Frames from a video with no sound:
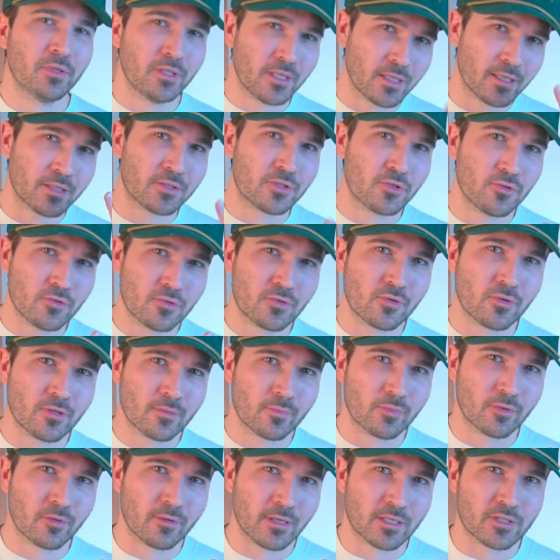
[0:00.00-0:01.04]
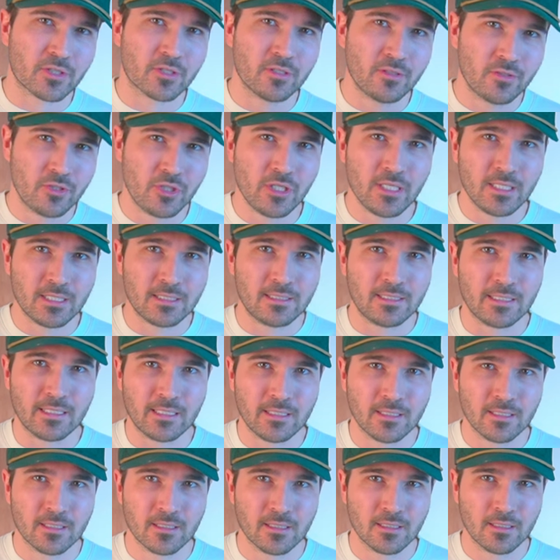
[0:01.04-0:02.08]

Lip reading: on a 2-chord progression, G to D,